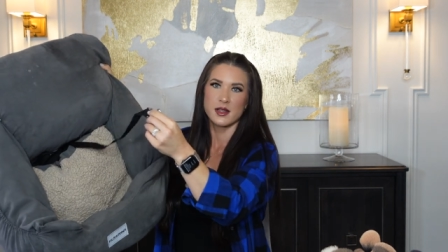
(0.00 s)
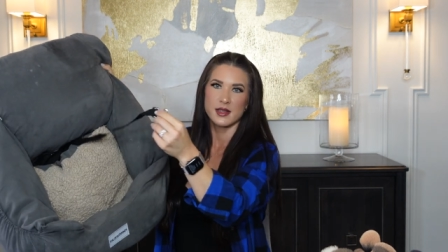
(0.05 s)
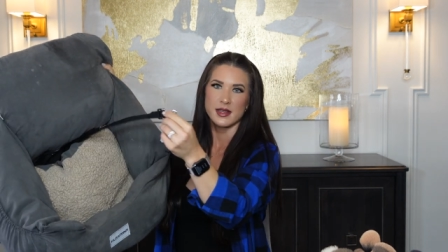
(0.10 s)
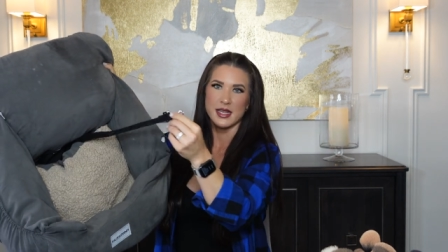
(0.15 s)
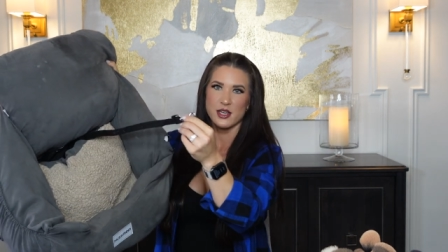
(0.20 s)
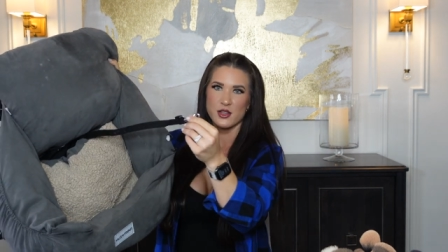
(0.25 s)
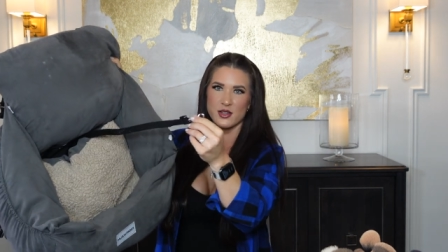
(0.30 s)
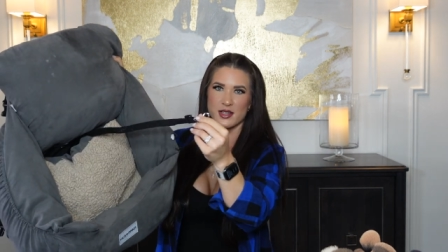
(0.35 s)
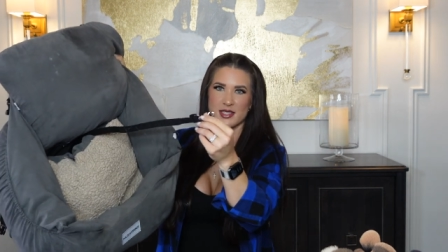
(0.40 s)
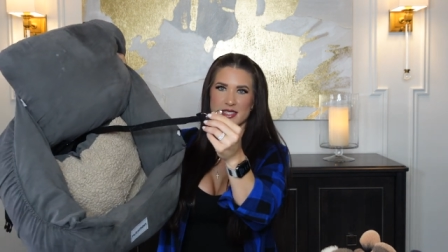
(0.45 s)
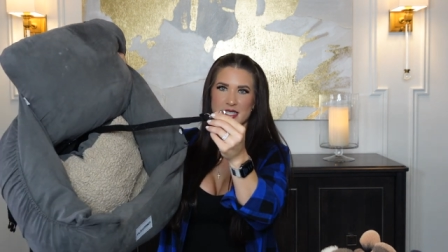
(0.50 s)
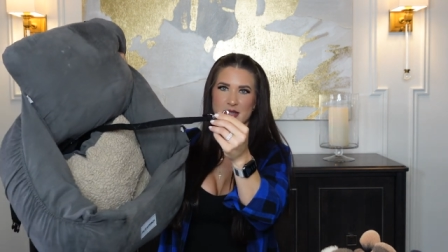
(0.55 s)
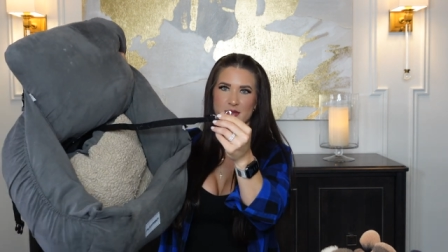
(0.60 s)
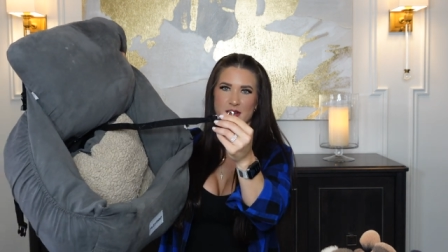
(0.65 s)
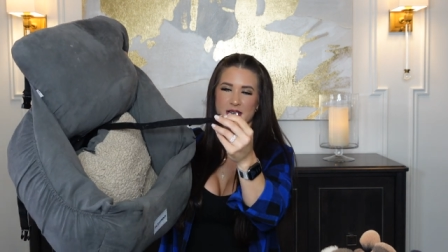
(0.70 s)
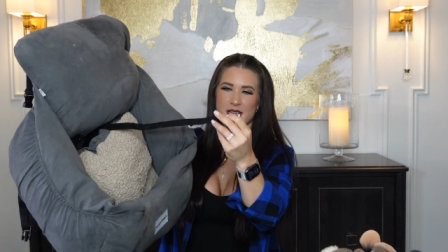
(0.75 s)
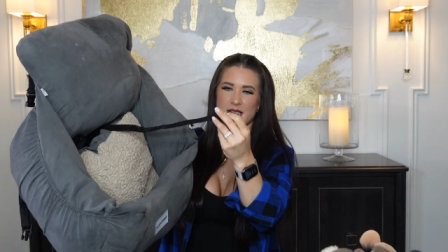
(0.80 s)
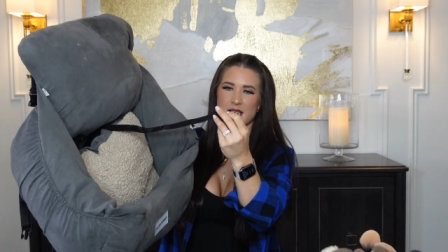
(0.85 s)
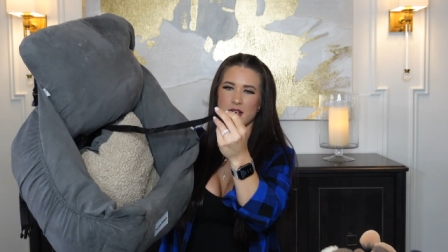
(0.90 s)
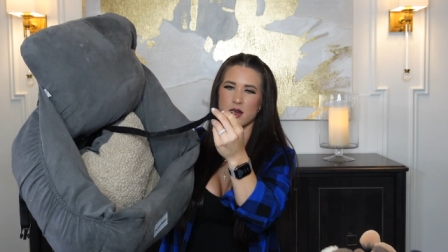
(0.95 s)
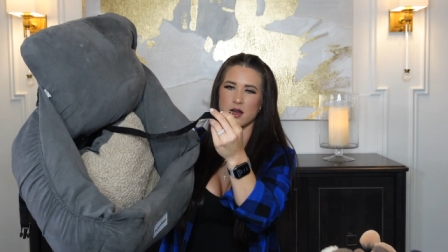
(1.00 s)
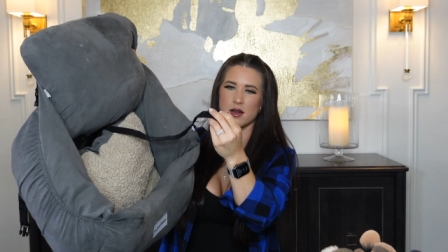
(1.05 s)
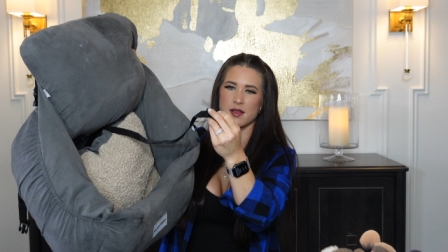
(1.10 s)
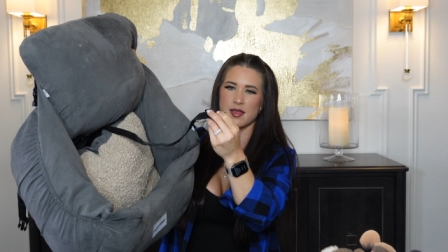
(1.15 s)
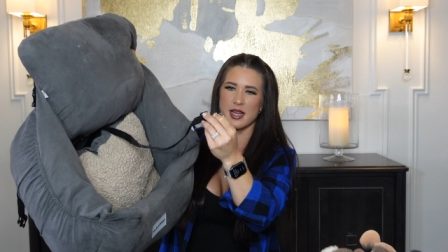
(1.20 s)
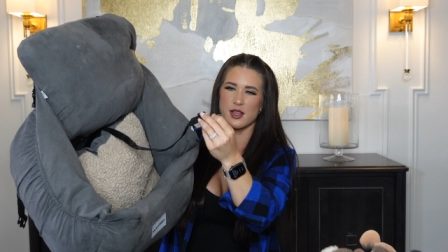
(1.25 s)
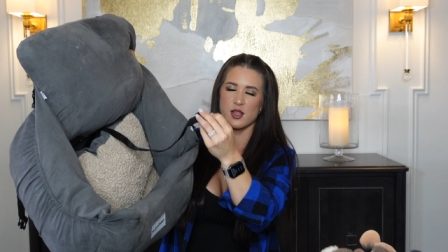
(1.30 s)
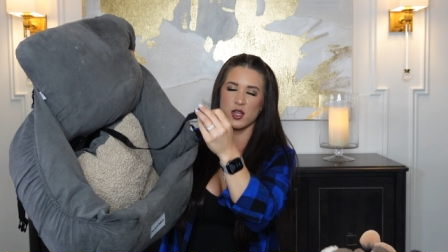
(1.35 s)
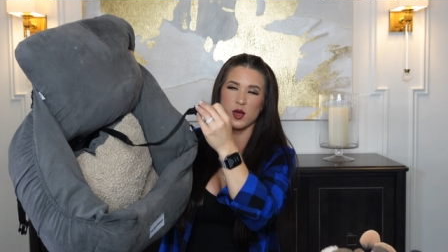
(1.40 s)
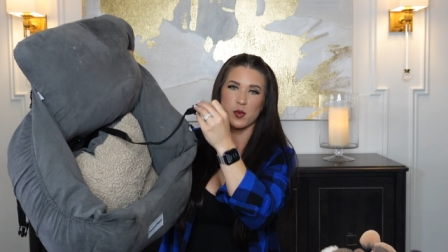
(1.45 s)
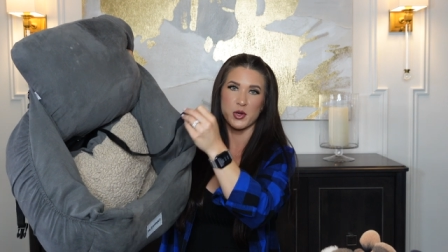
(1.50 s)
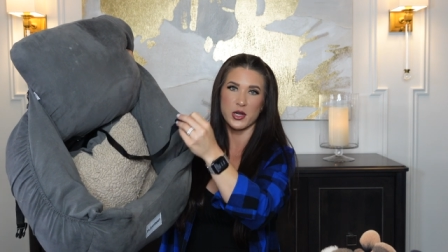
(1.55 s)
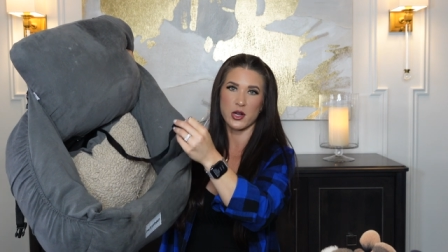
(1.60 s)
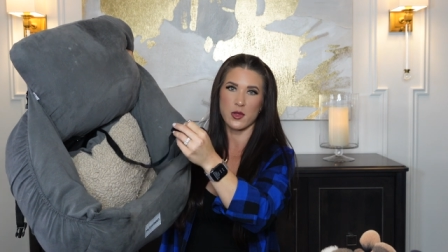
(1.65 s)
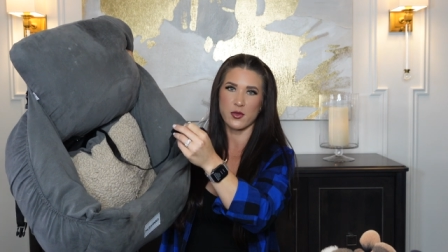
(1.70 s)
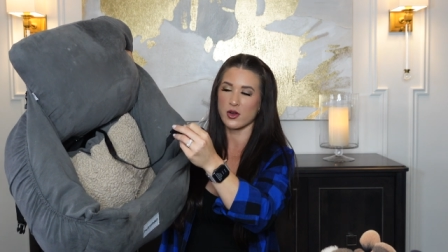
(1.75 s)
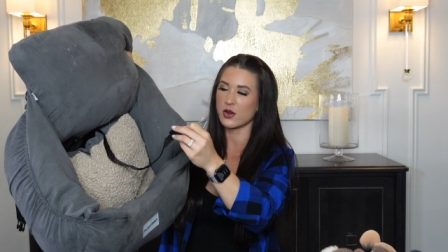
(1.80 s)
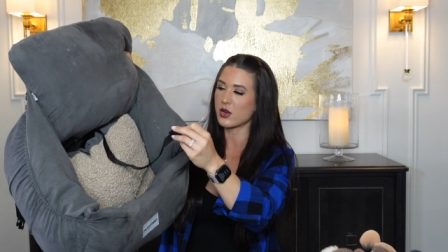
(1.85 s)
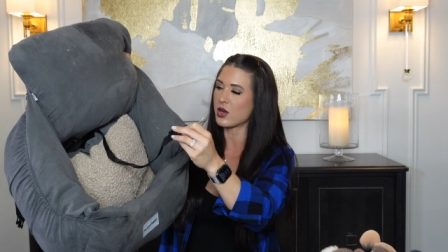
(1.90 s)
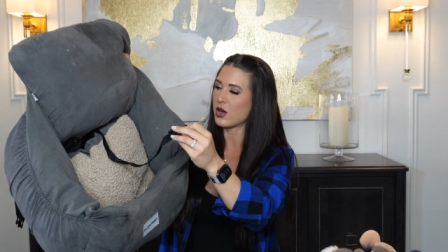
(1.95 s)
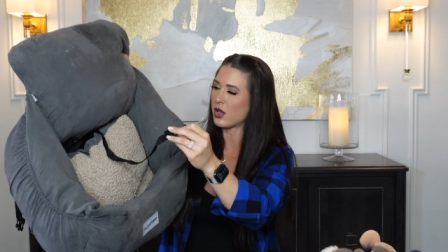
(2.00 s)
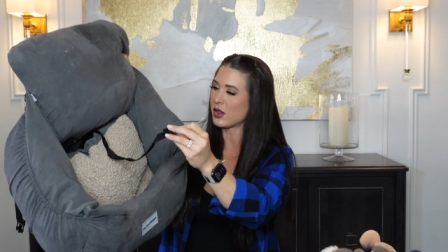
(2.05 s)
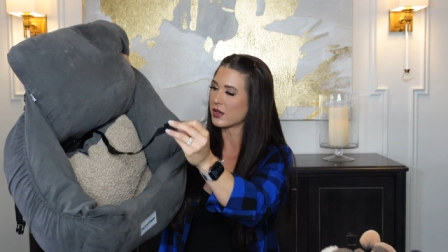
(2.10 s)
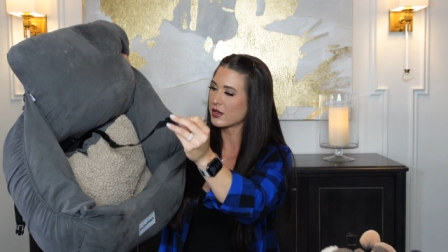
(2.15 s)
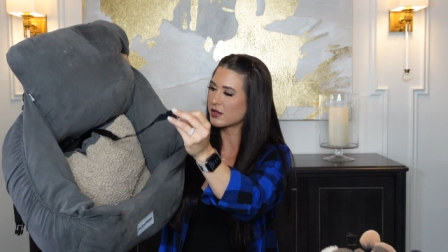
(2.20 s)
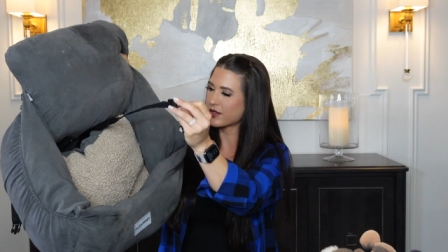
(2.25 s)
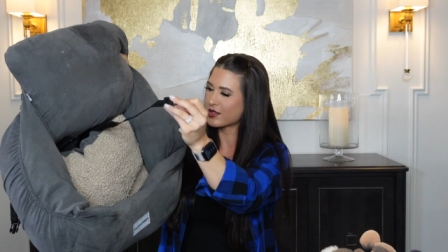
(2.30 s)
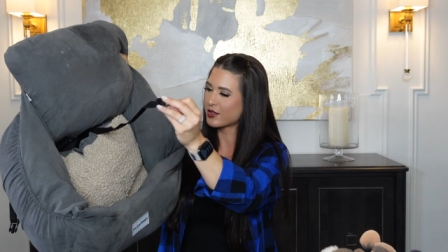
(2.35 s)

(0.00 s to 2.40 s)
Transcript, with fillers: that you can see right here that you can put on their collar